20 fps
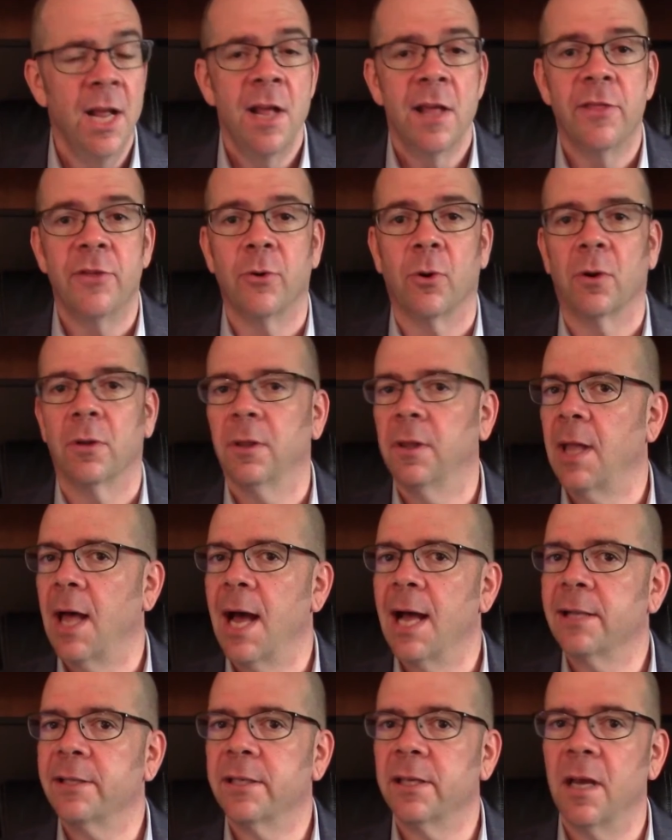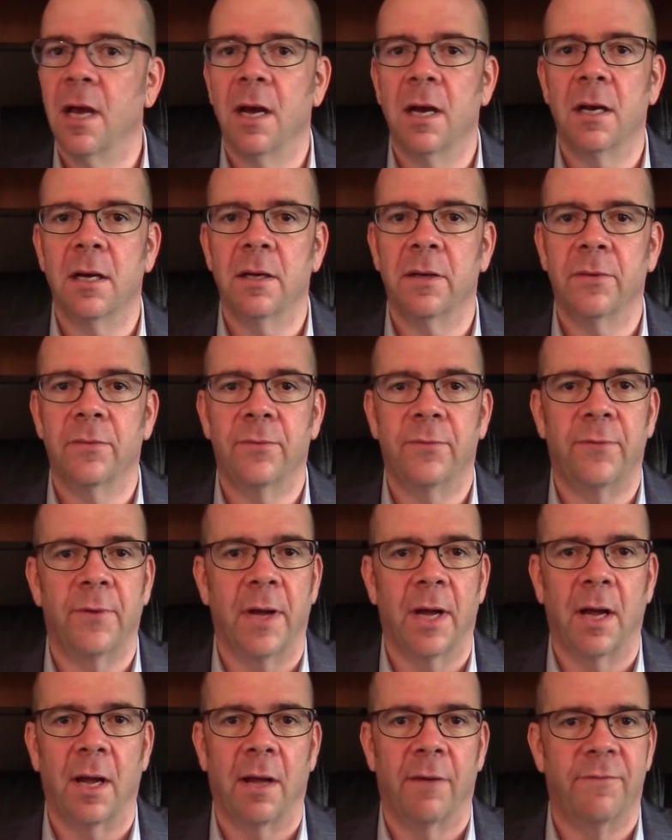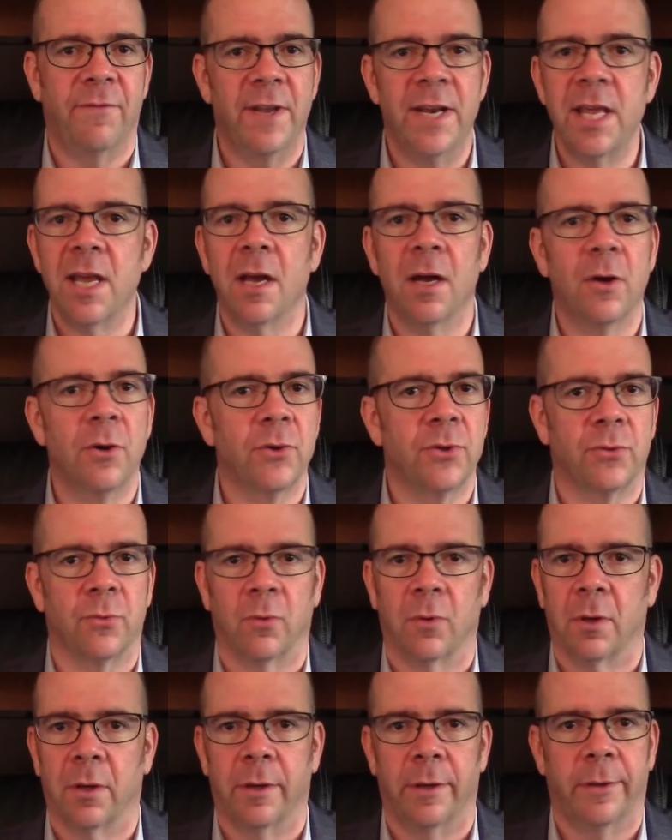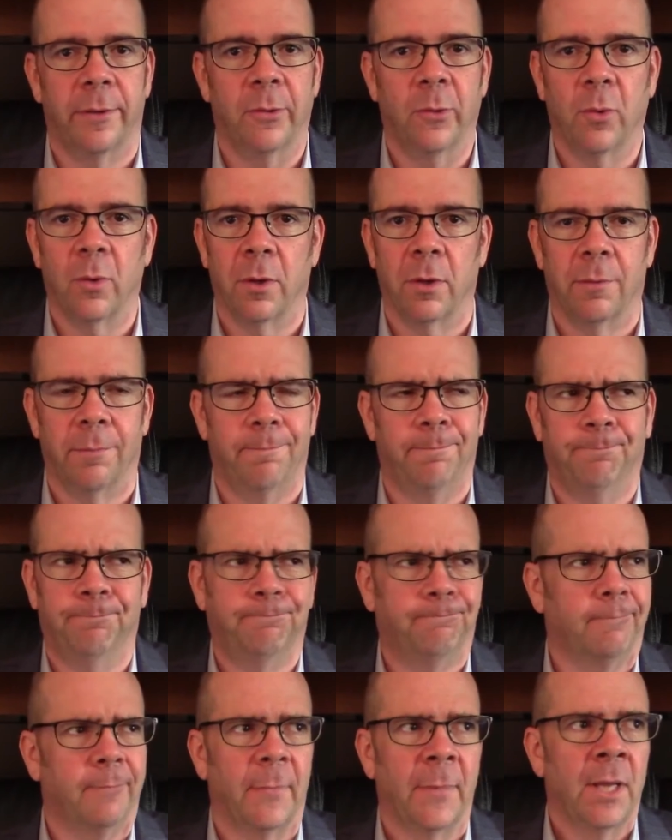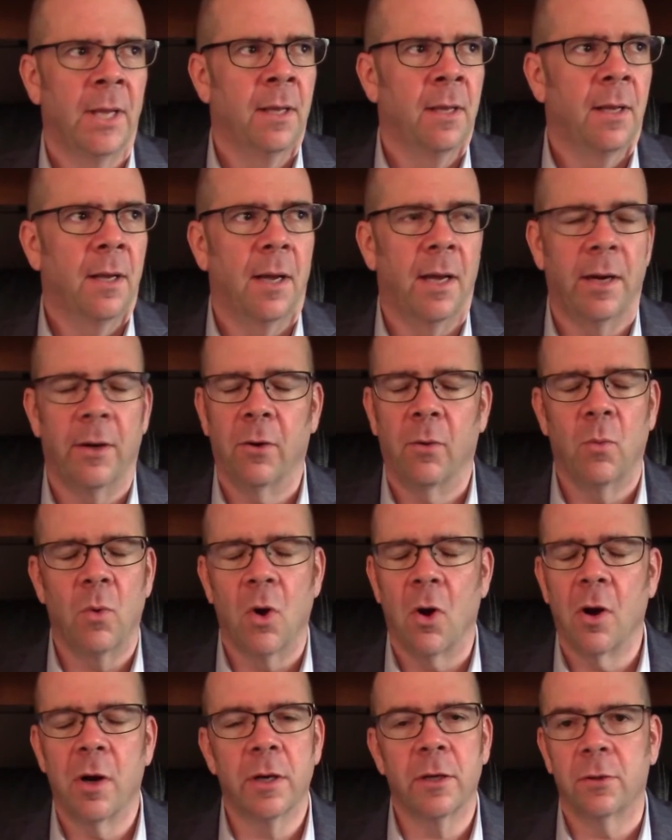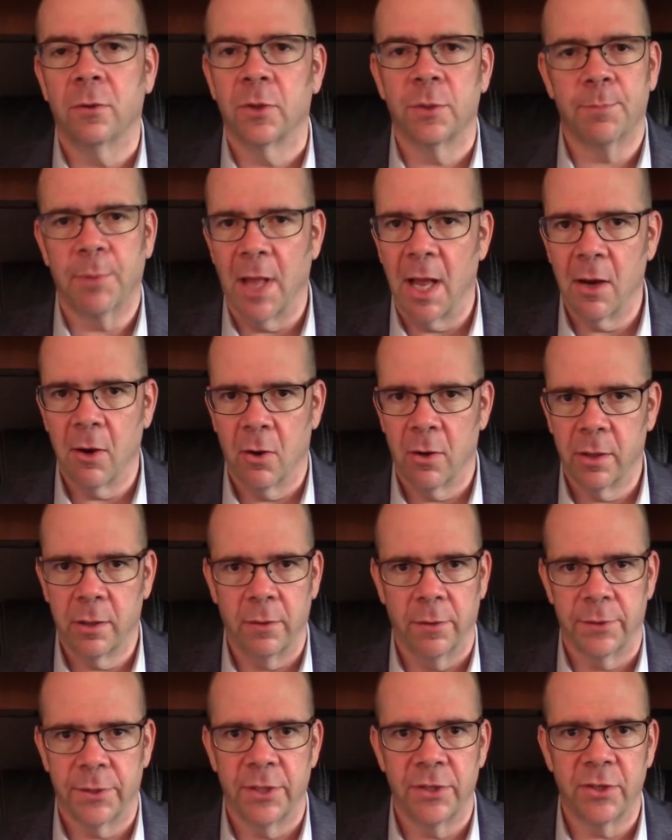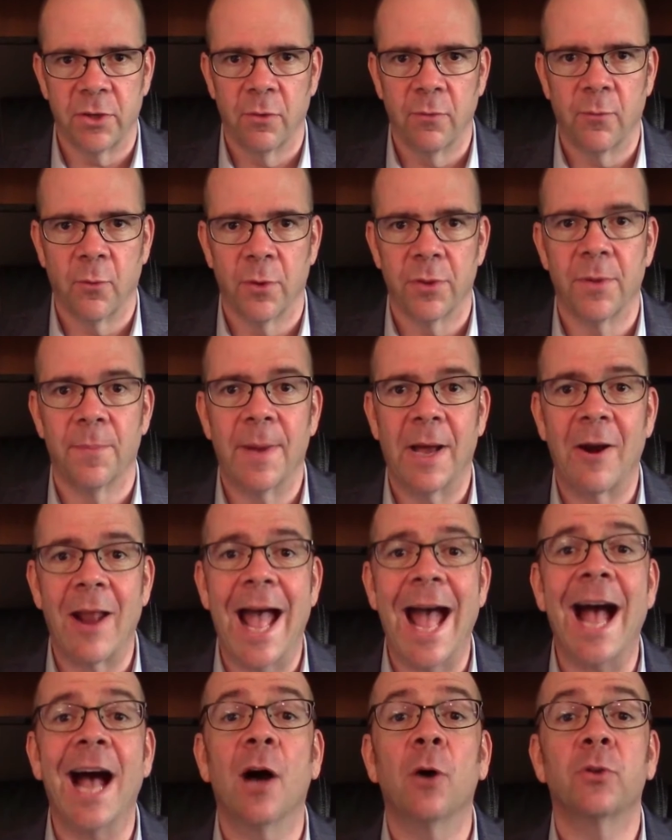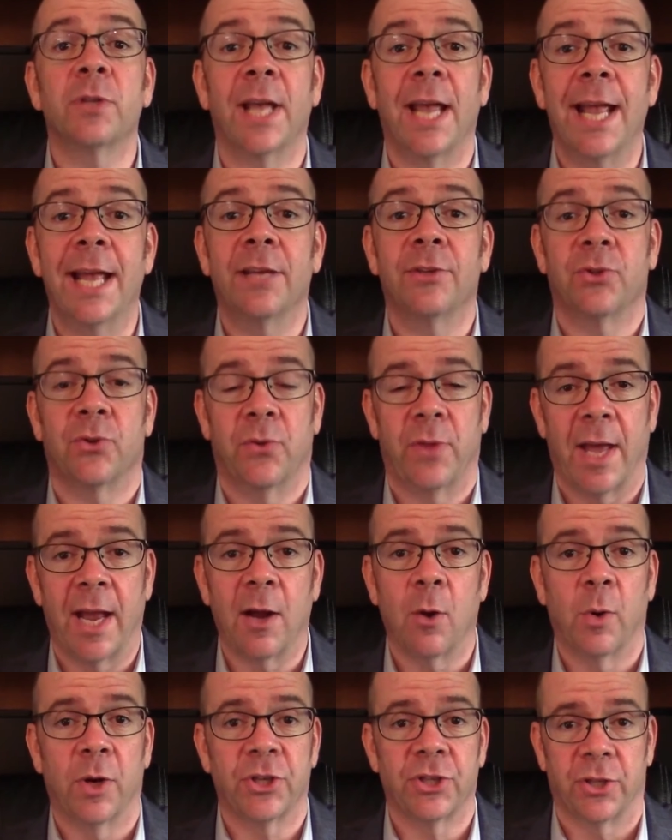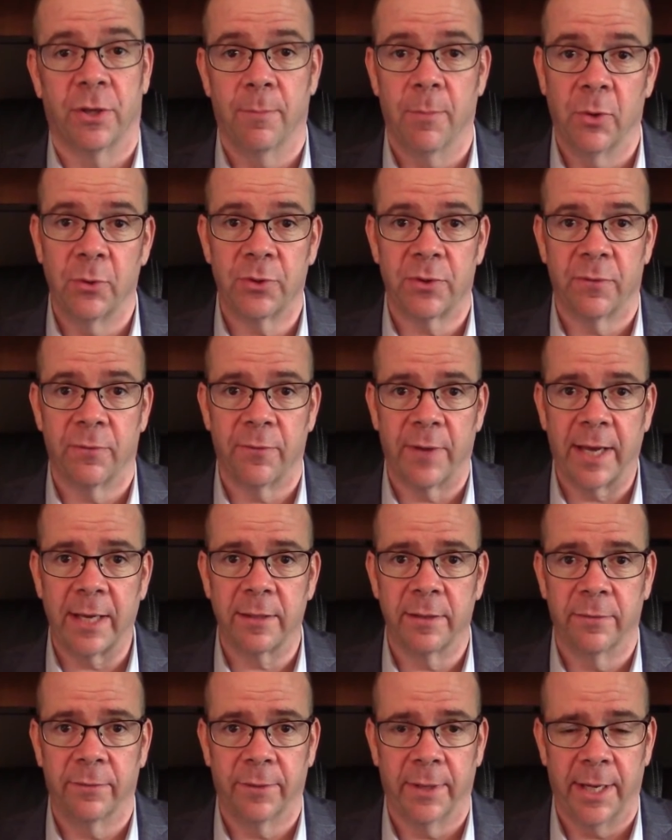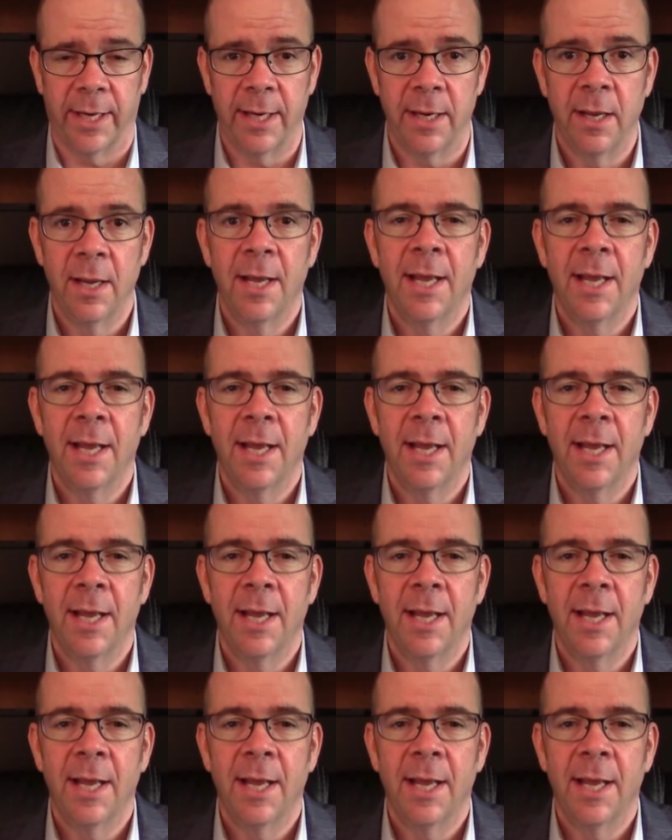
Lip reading: There are lots of videos or I don't know, articles, blog articles, and so forth about how to answer that question most effectively.